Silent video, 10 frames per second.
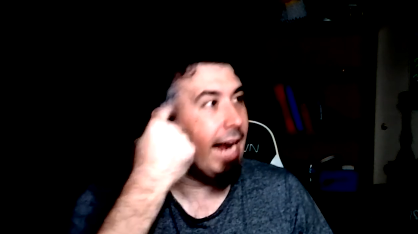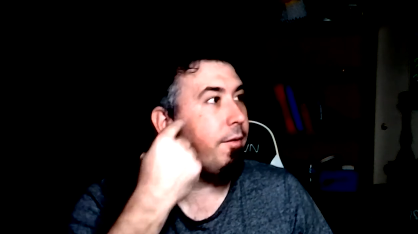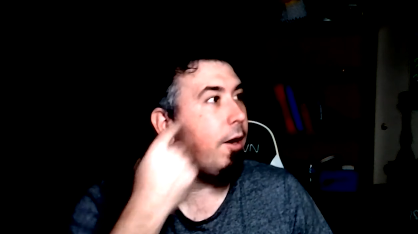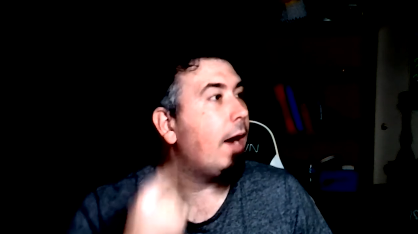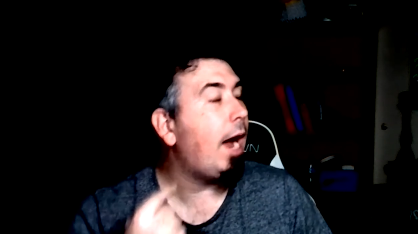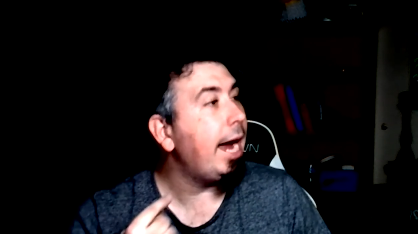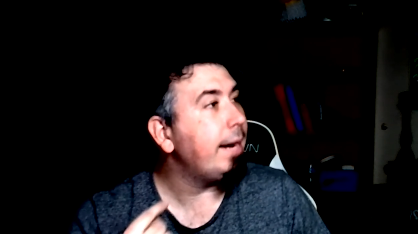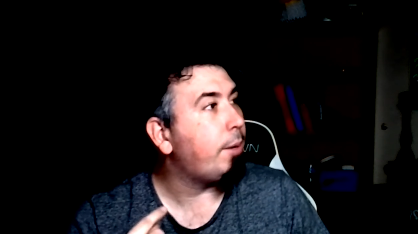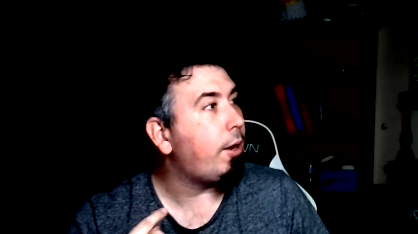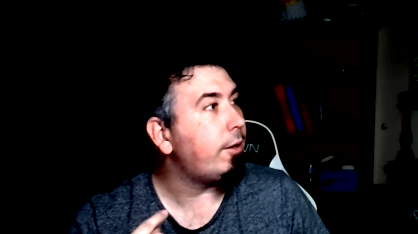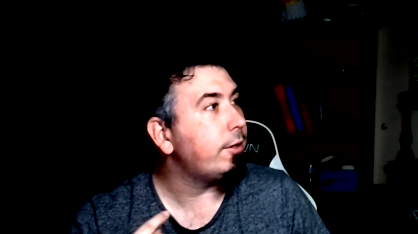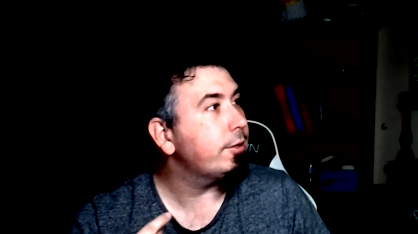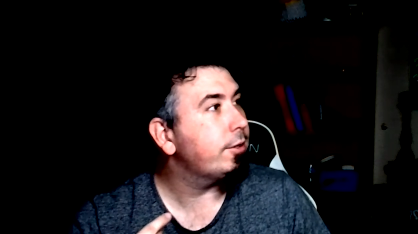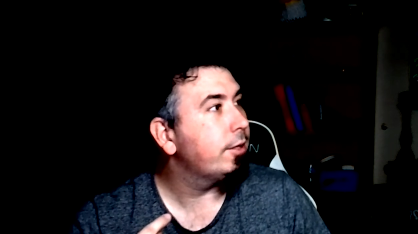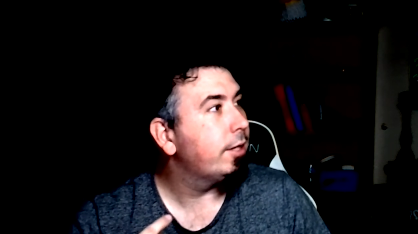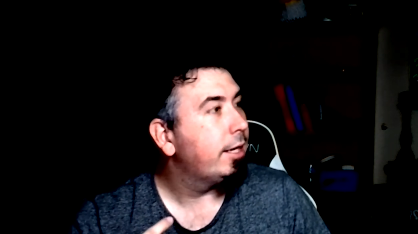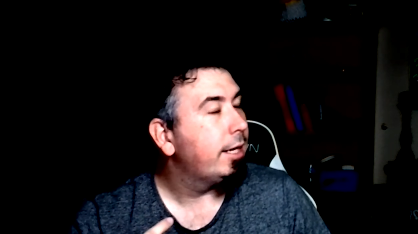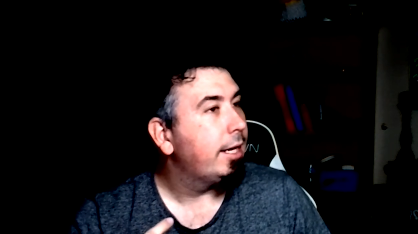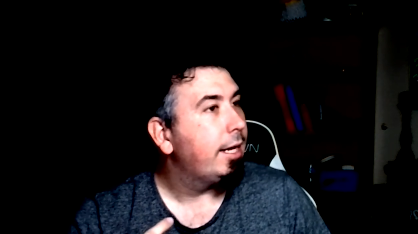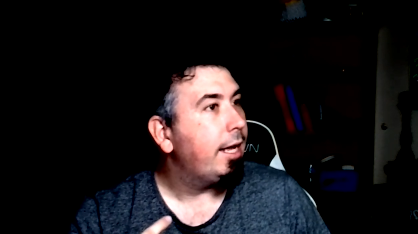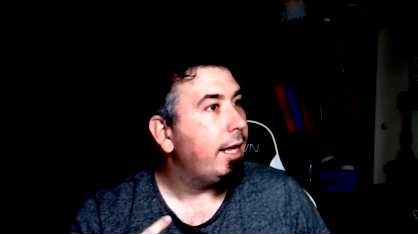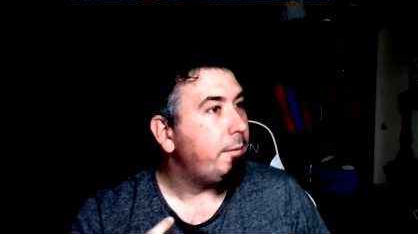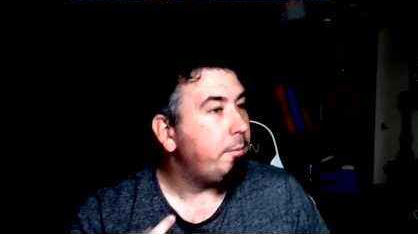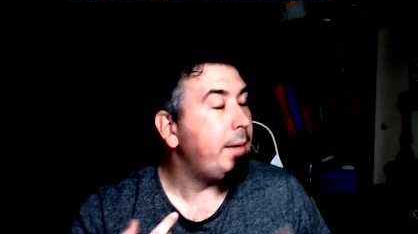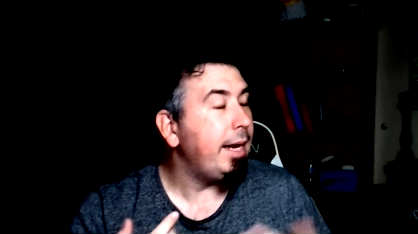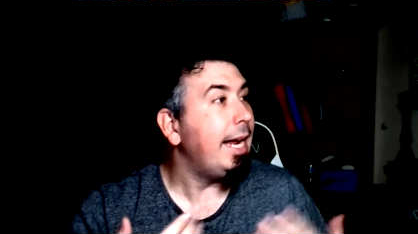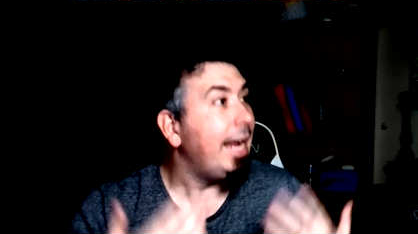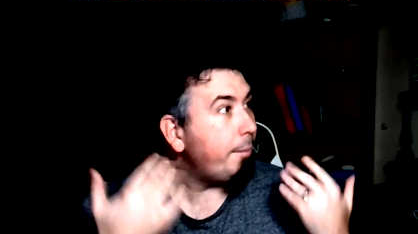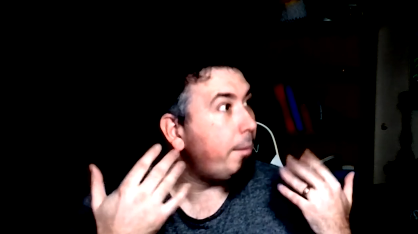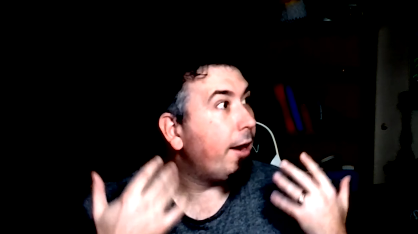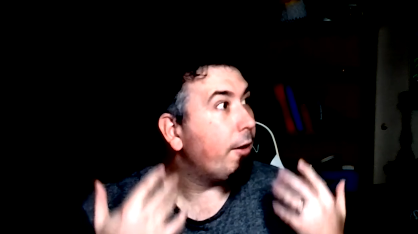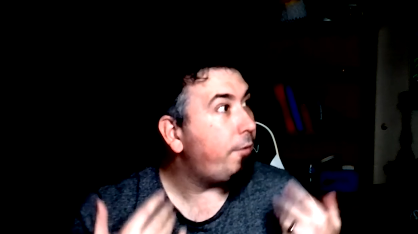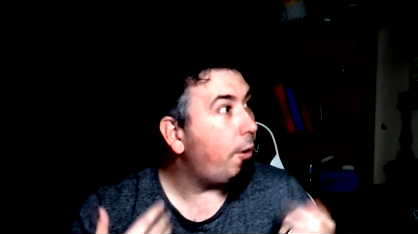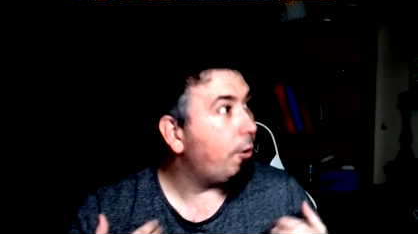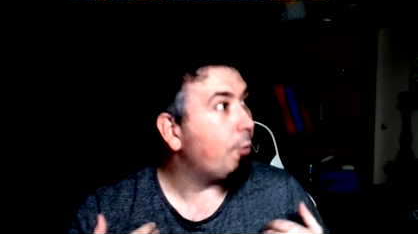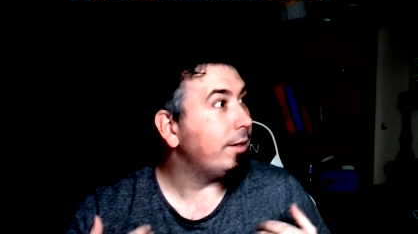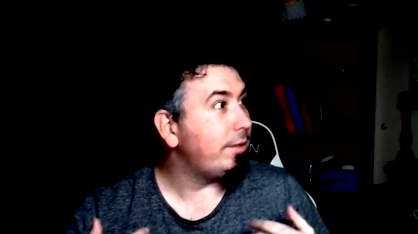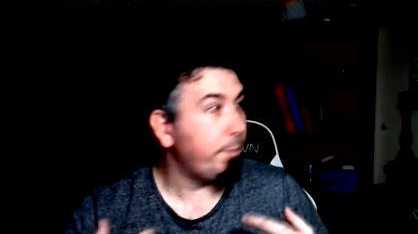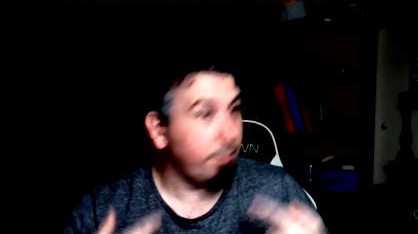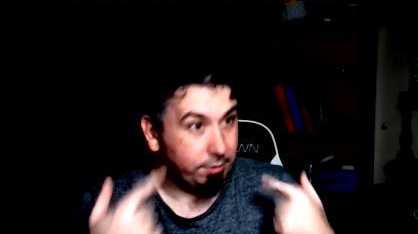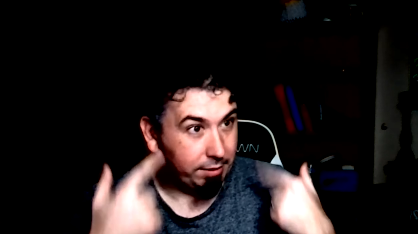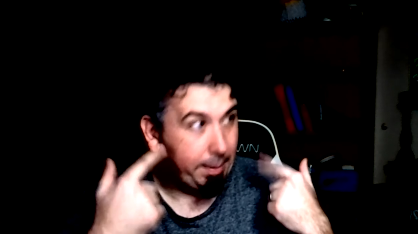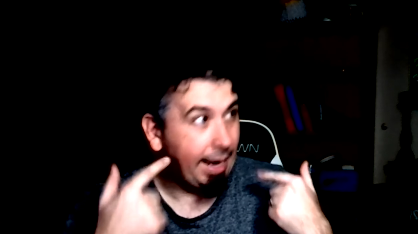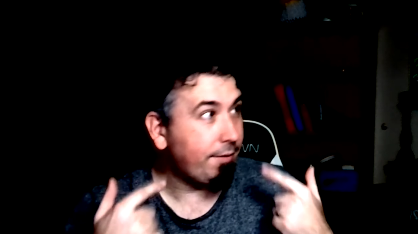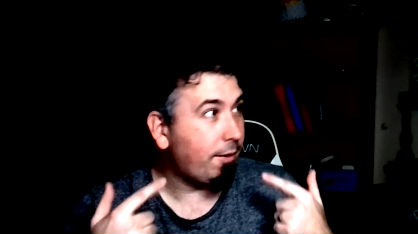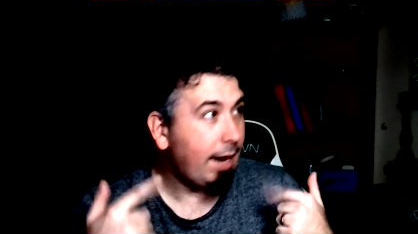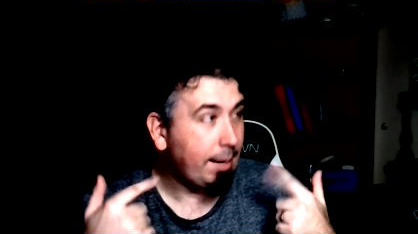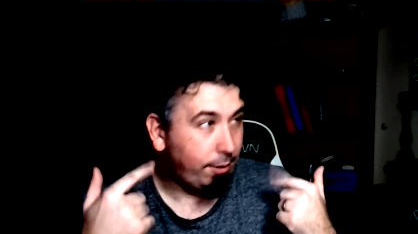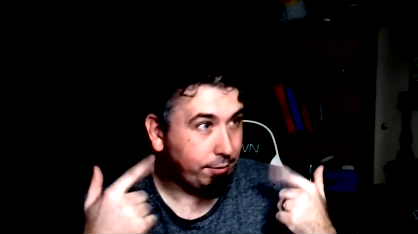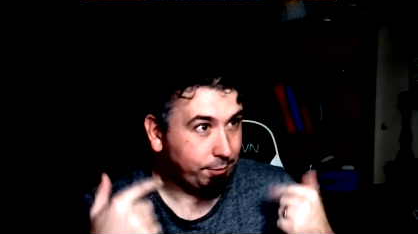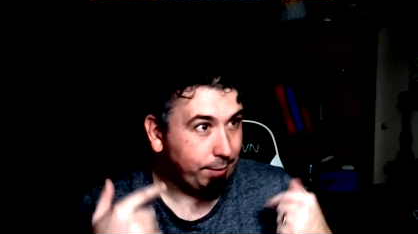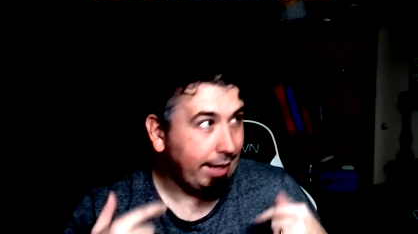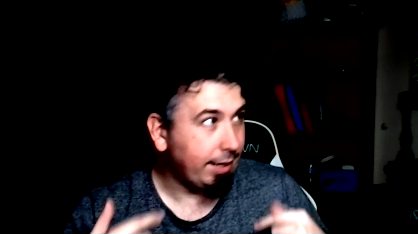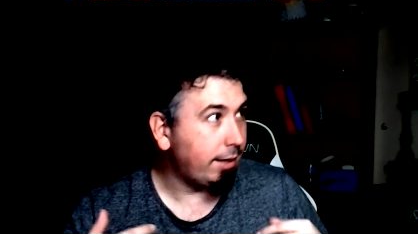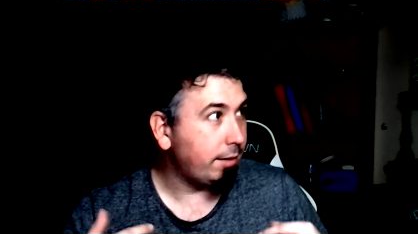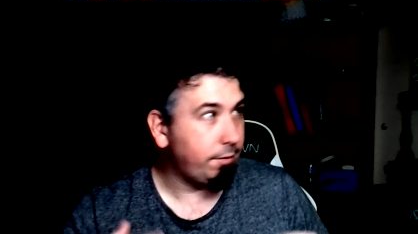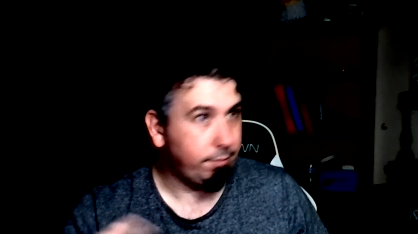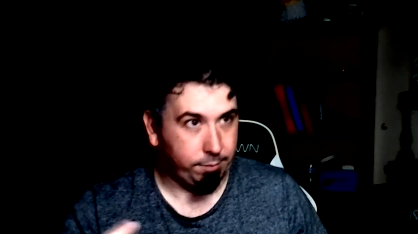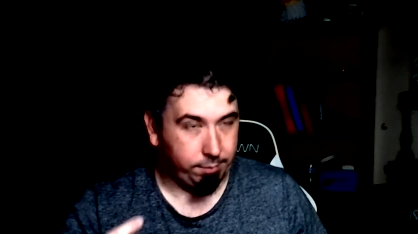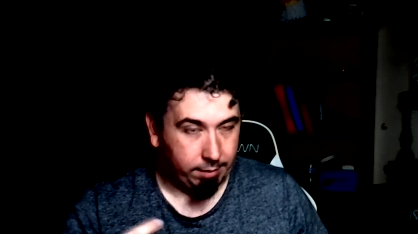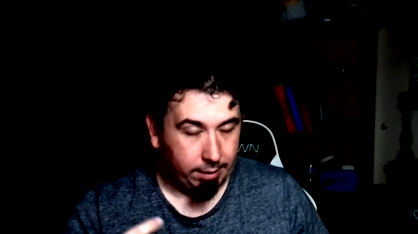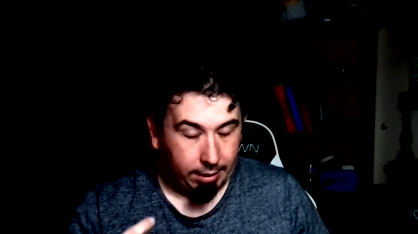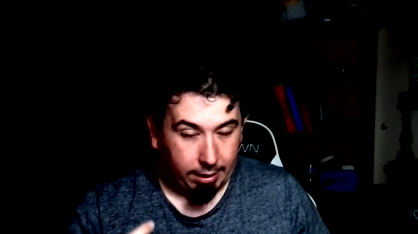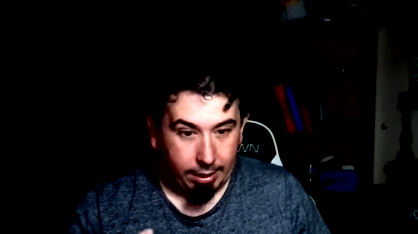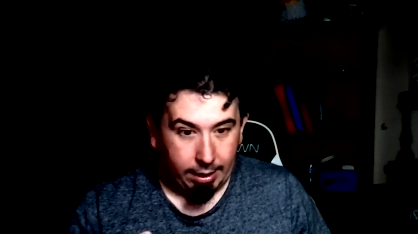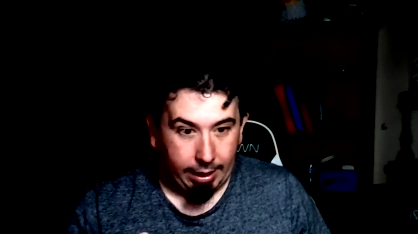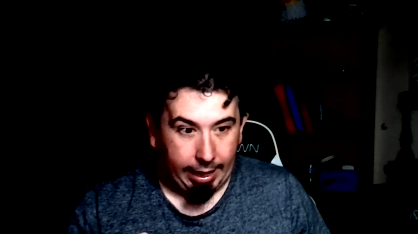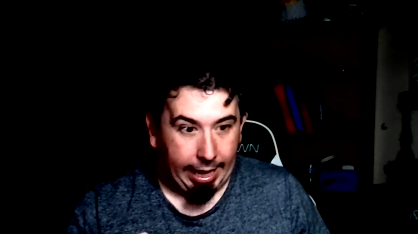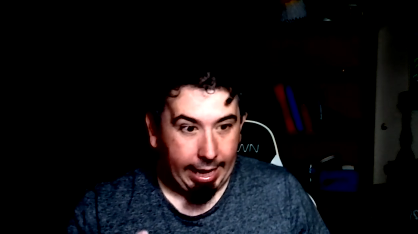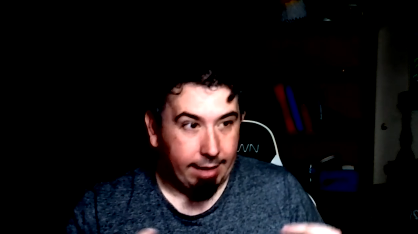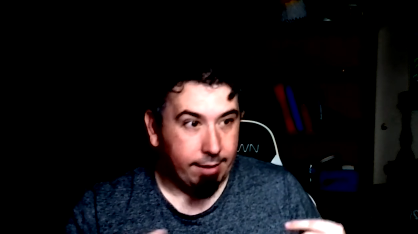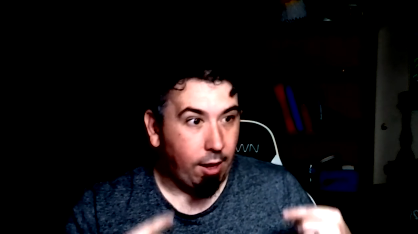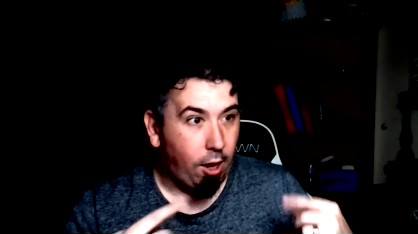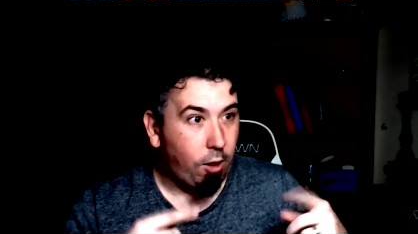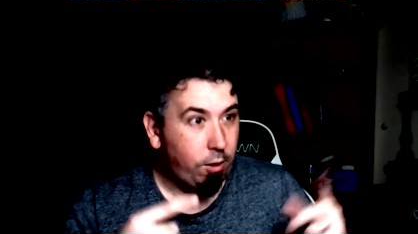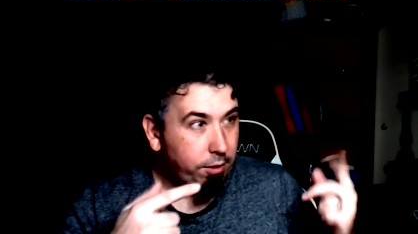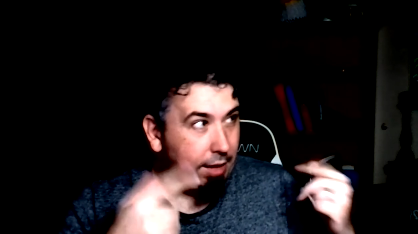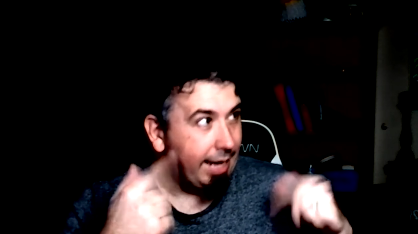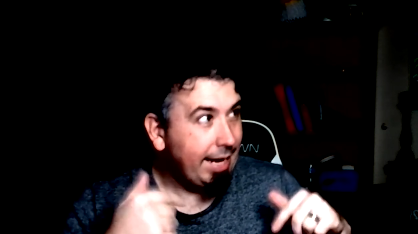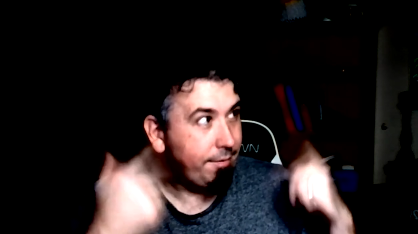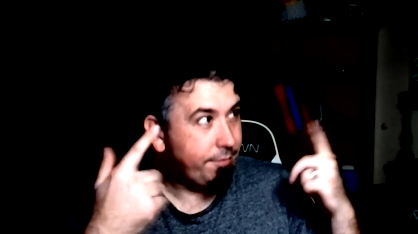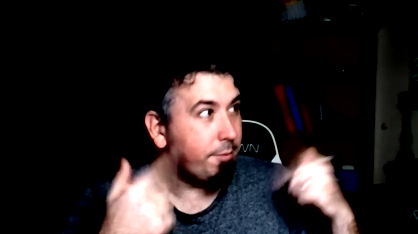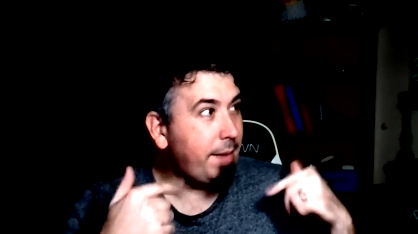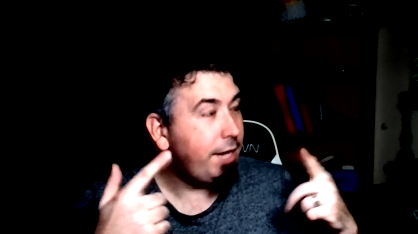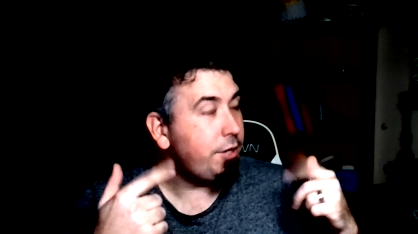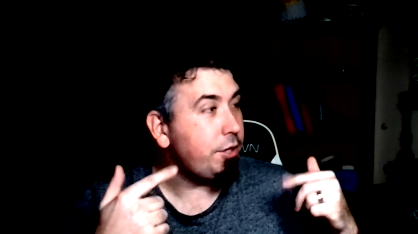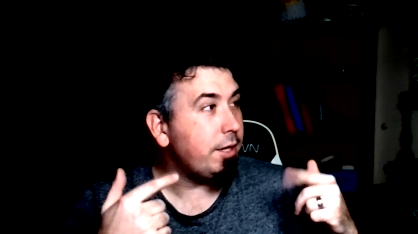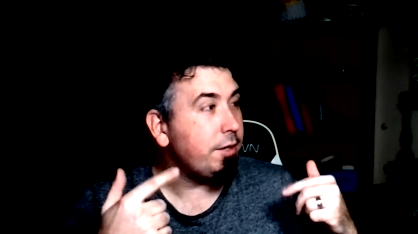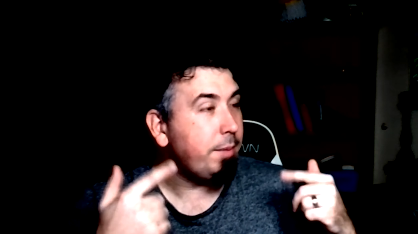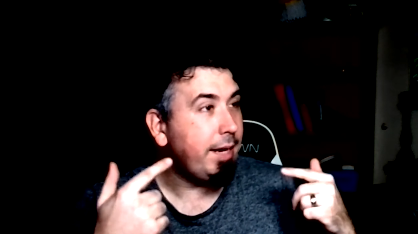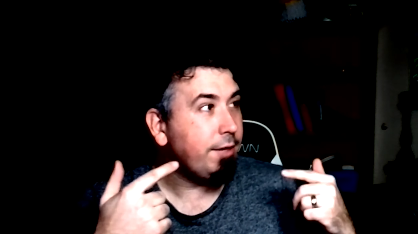of our eyeballs being hit by our photoreceptors in the back of our eyeballs, the retina. And all of that information is being